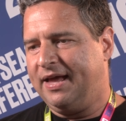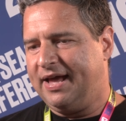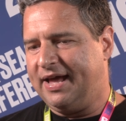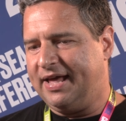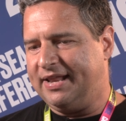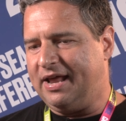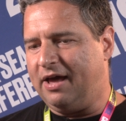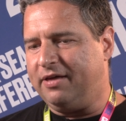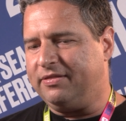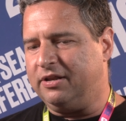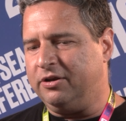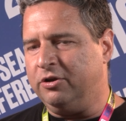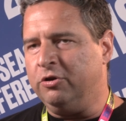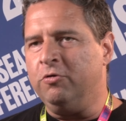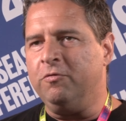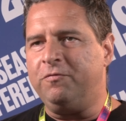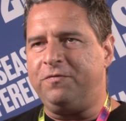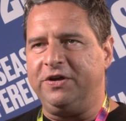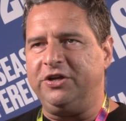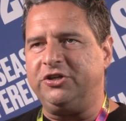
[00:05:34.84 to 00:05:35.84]
And now the
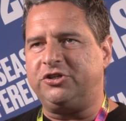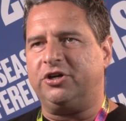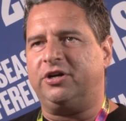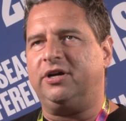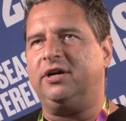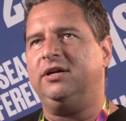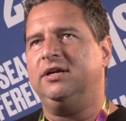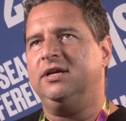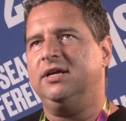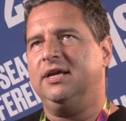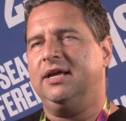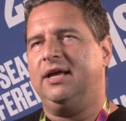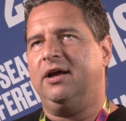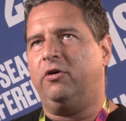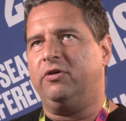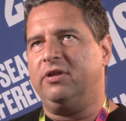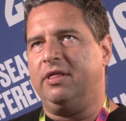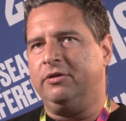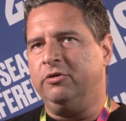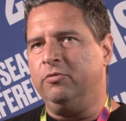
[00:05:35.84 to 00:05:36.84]
new feature
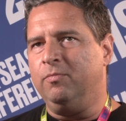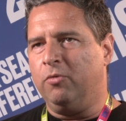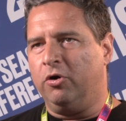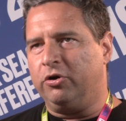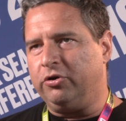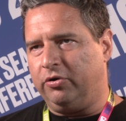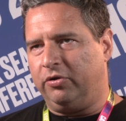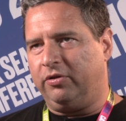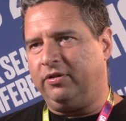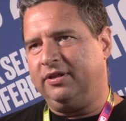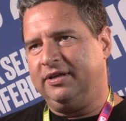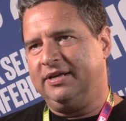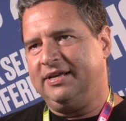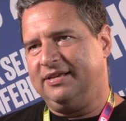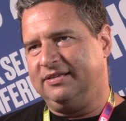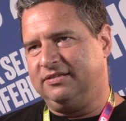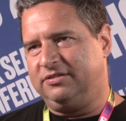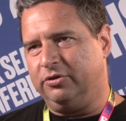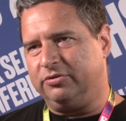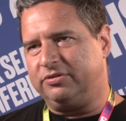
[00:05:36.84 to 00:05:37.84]
or the new module
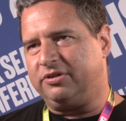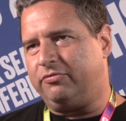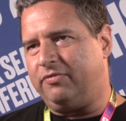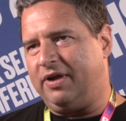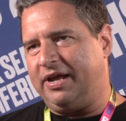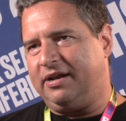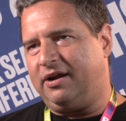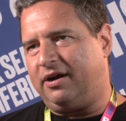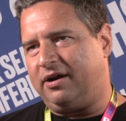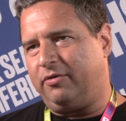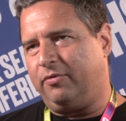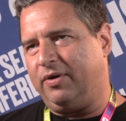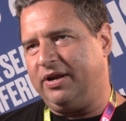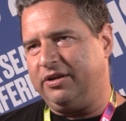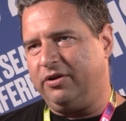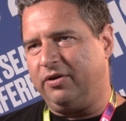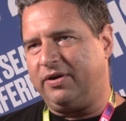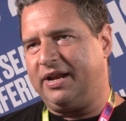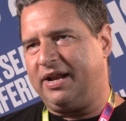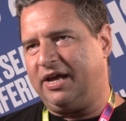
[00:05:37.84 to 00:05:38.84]
is user radar,
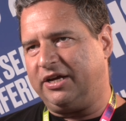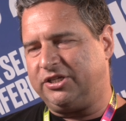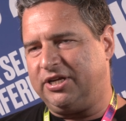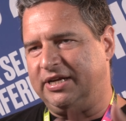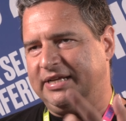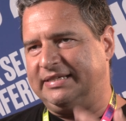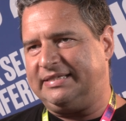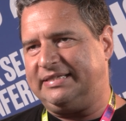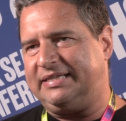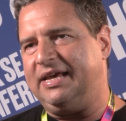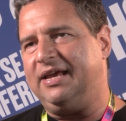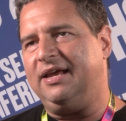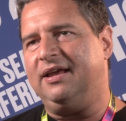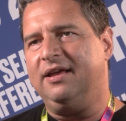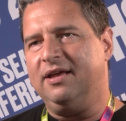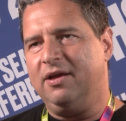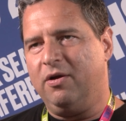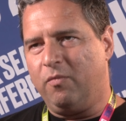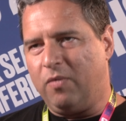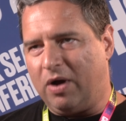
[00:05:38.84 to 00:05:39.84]
when you can actually see
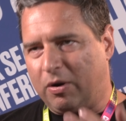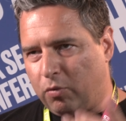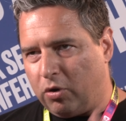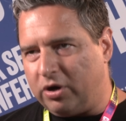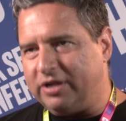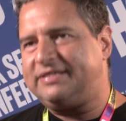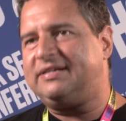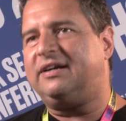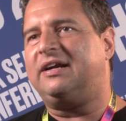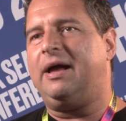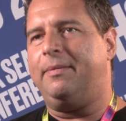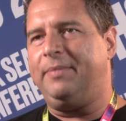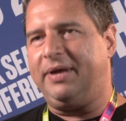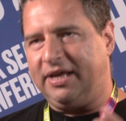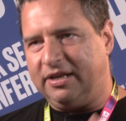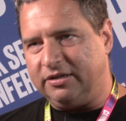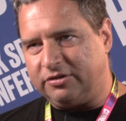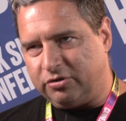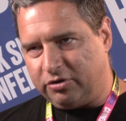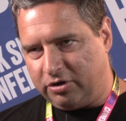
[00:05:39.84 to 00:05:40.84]
where wallets are coming
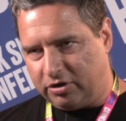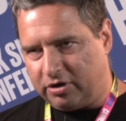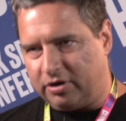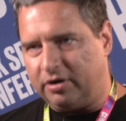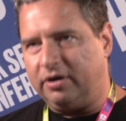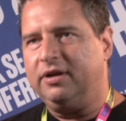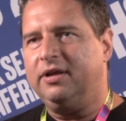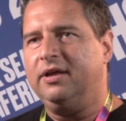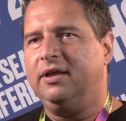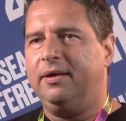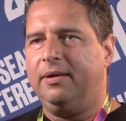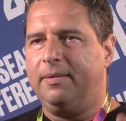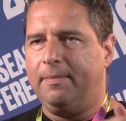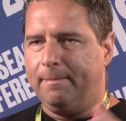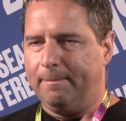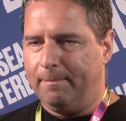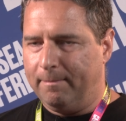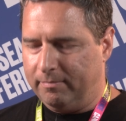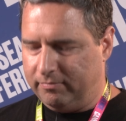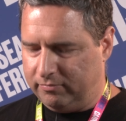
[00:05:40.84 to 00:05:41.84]
into your
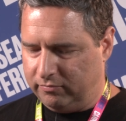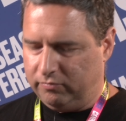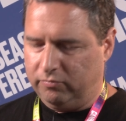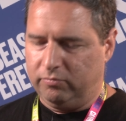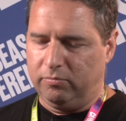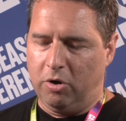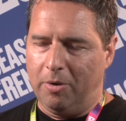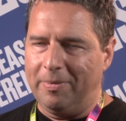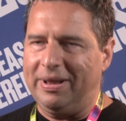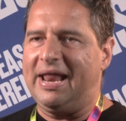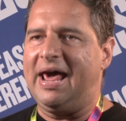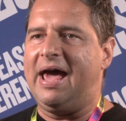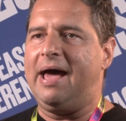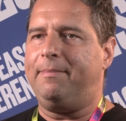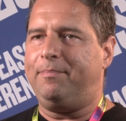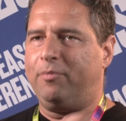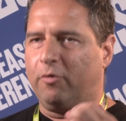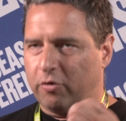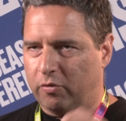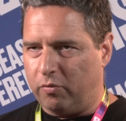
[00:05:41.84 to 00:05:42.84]
mobile
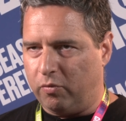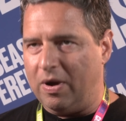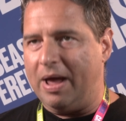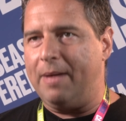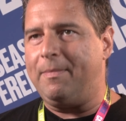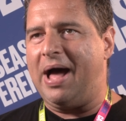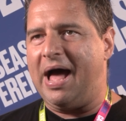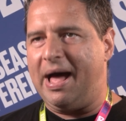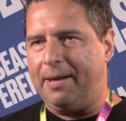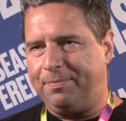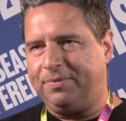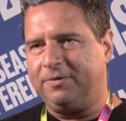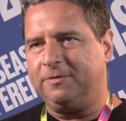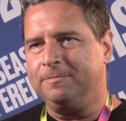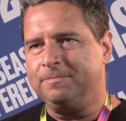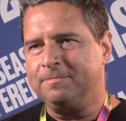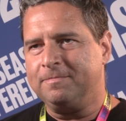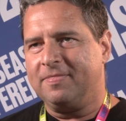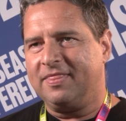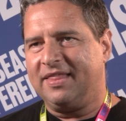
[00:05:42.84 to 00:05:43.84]
app or web app,
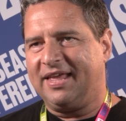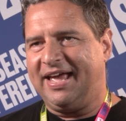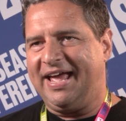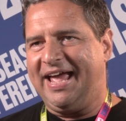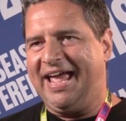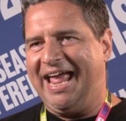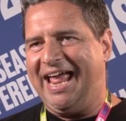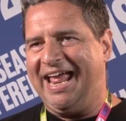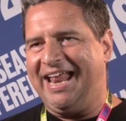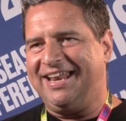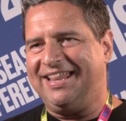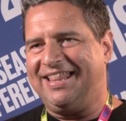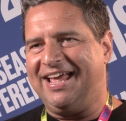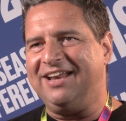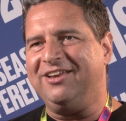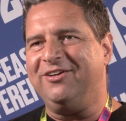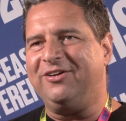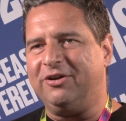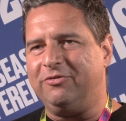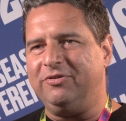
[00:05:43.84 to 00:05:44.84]
and
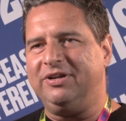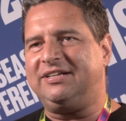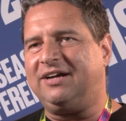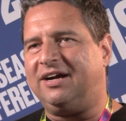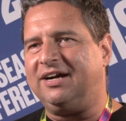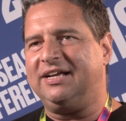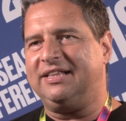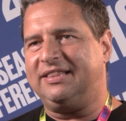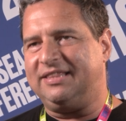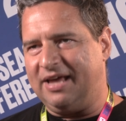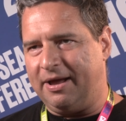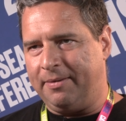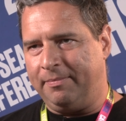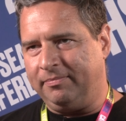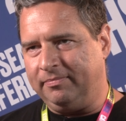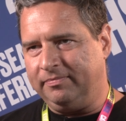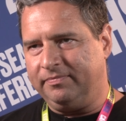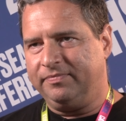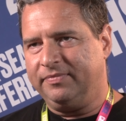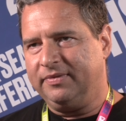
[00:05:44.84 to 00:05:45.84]
then you can retarget
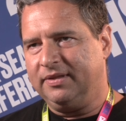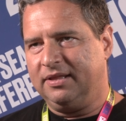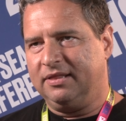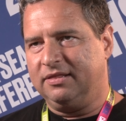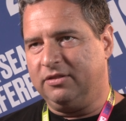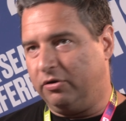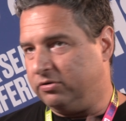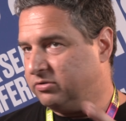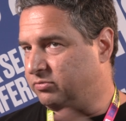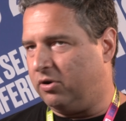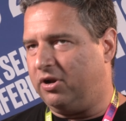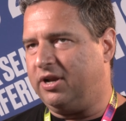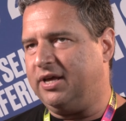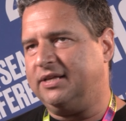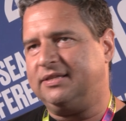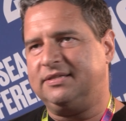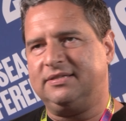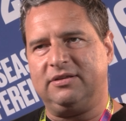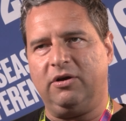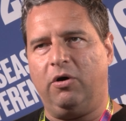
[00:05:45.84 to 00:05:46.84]
them, those
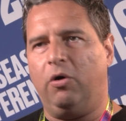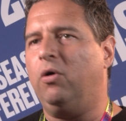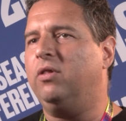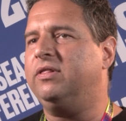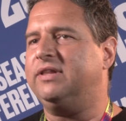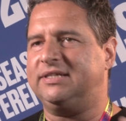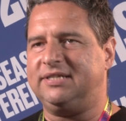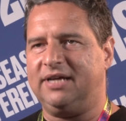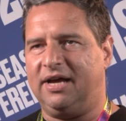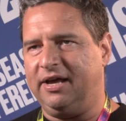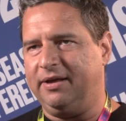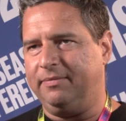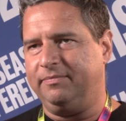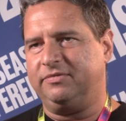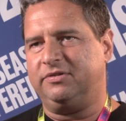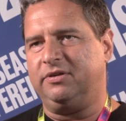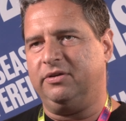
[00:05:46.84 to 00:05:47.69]
wallets, all the time.